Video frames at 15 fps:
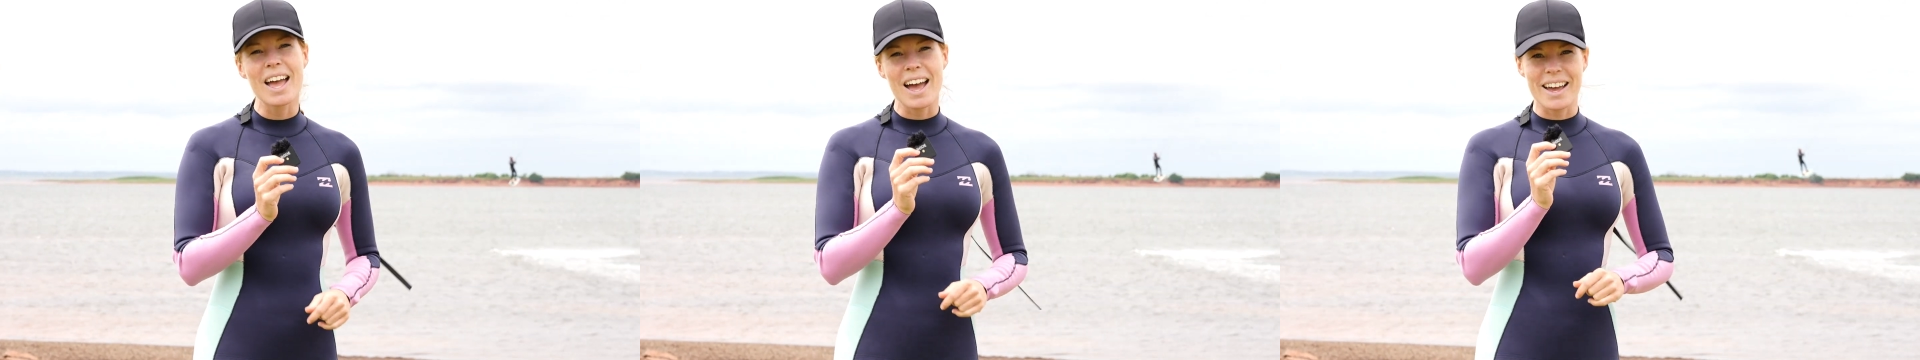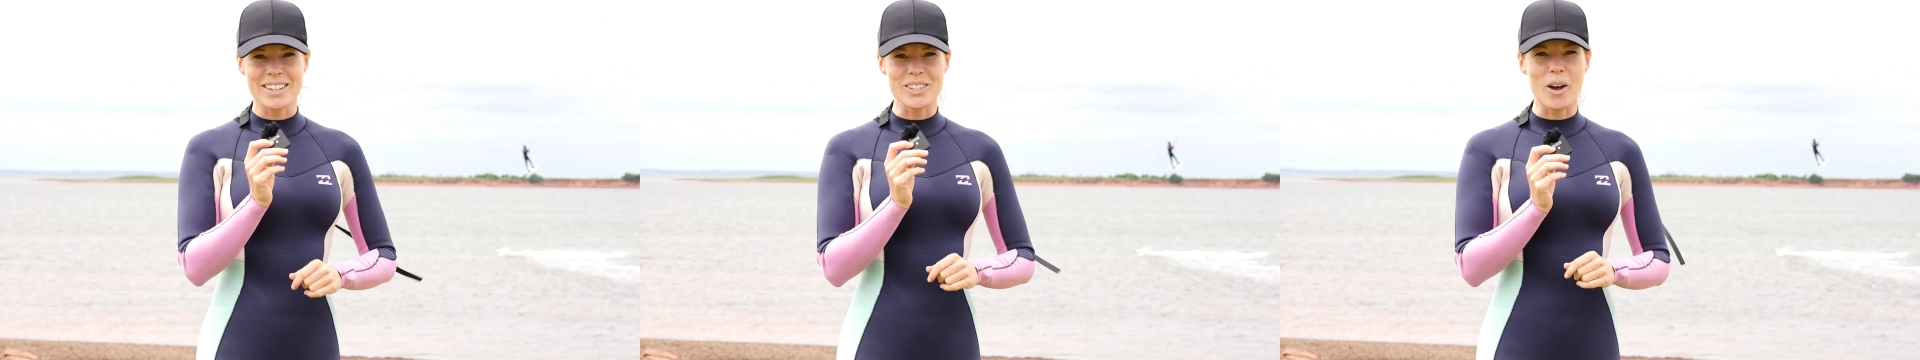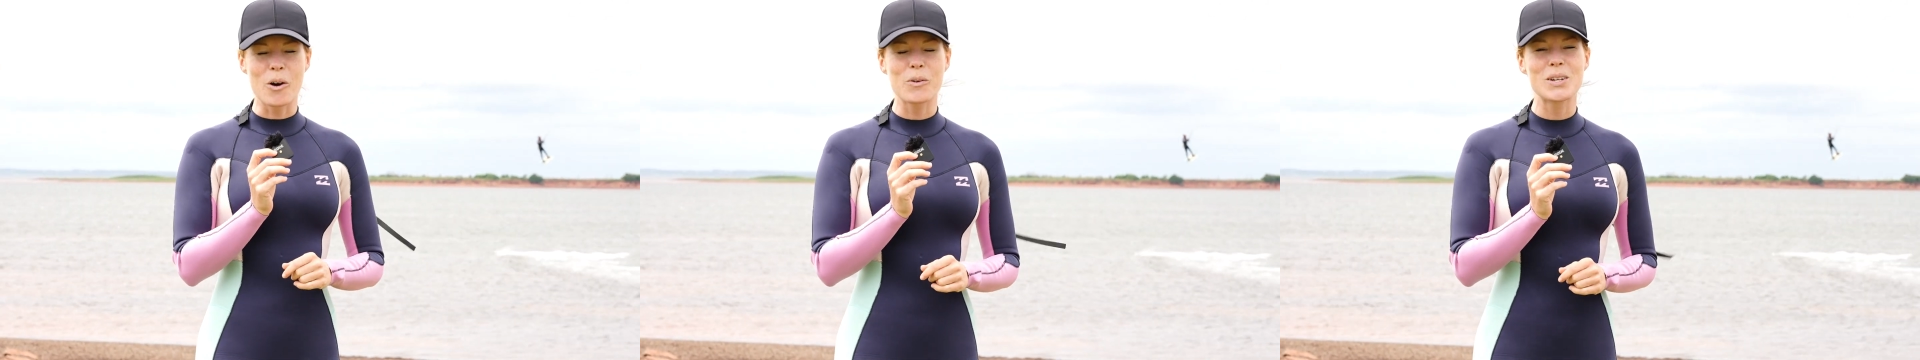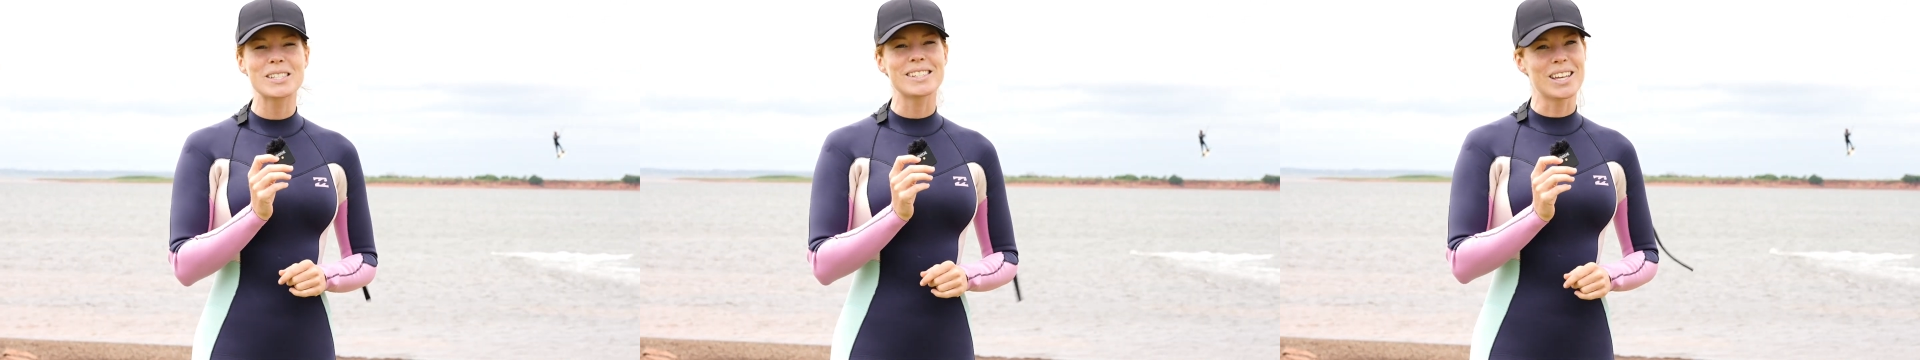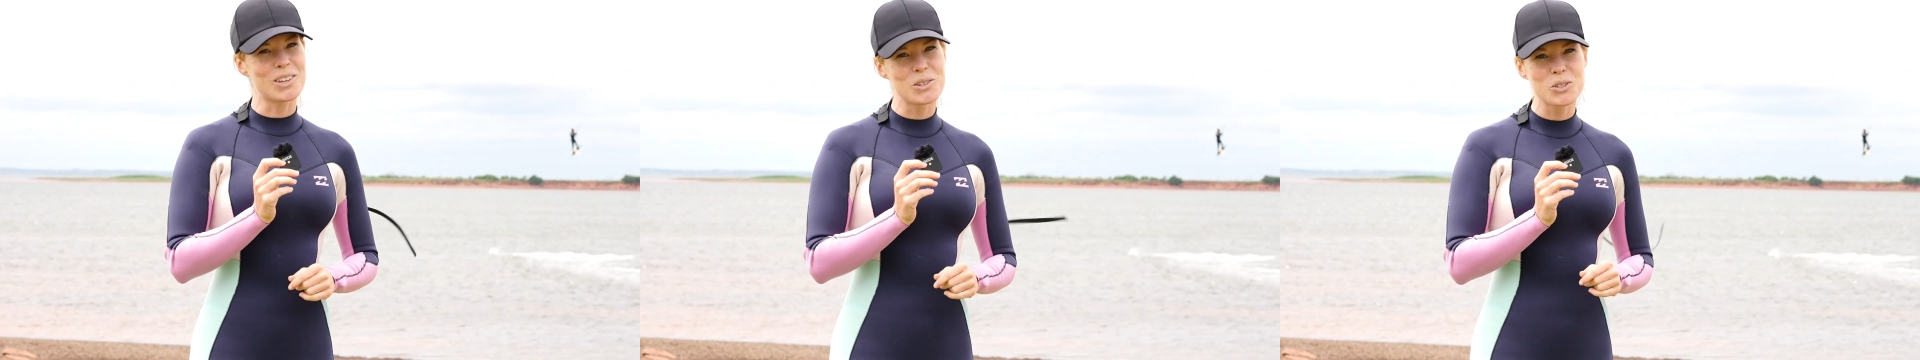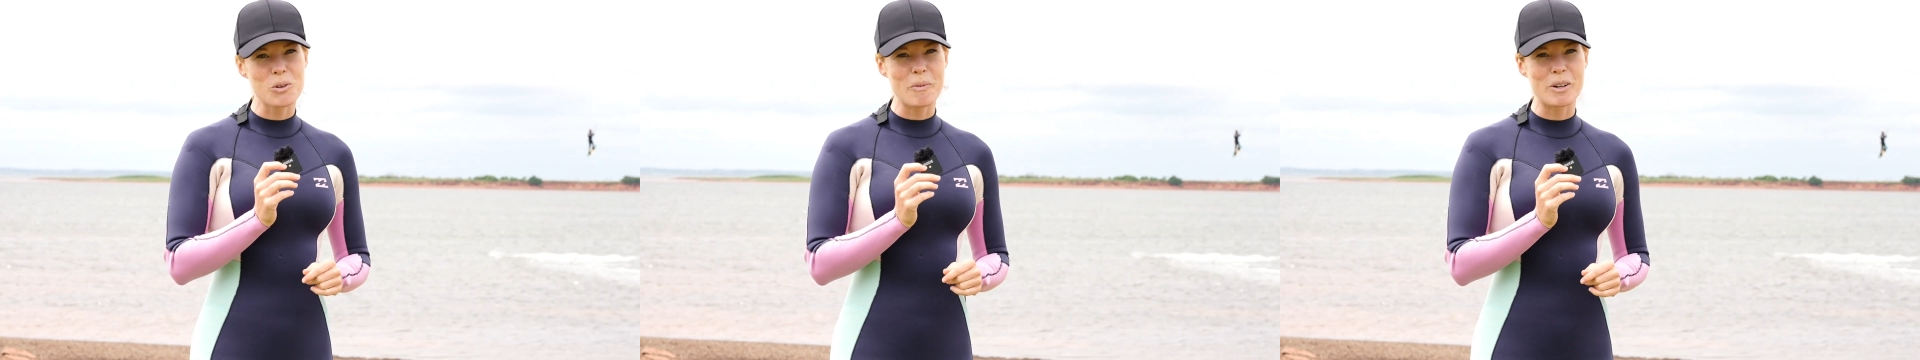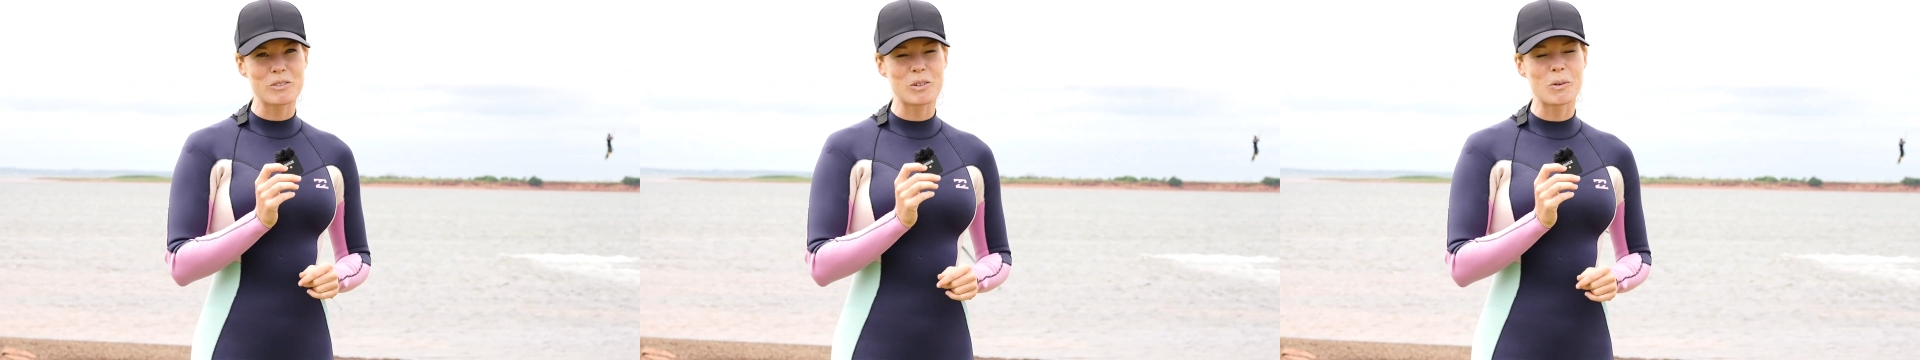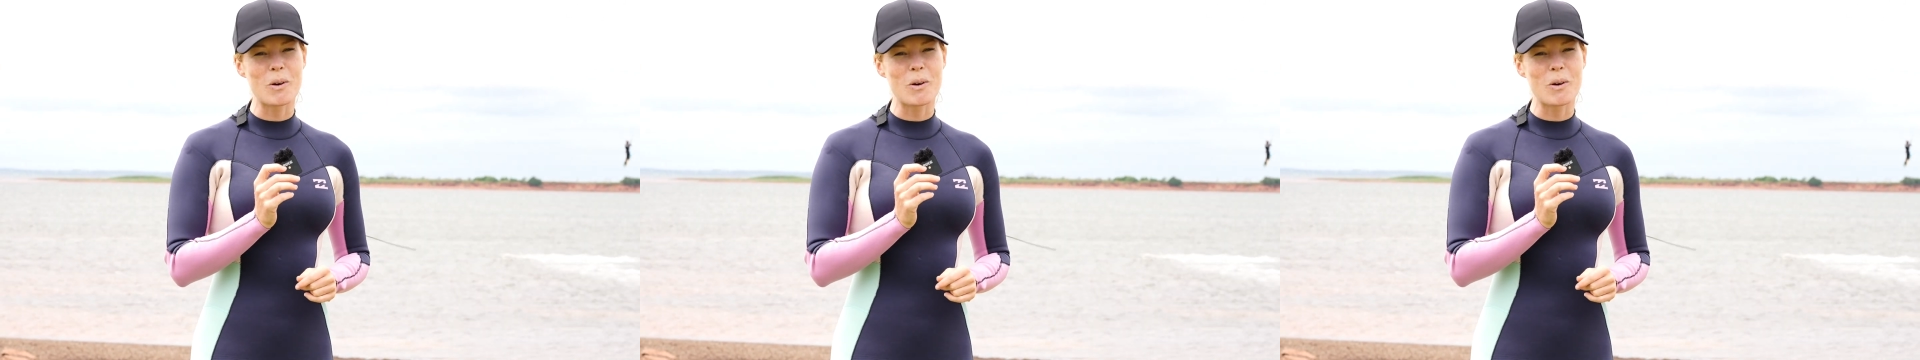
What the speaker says: As always, thank you so much for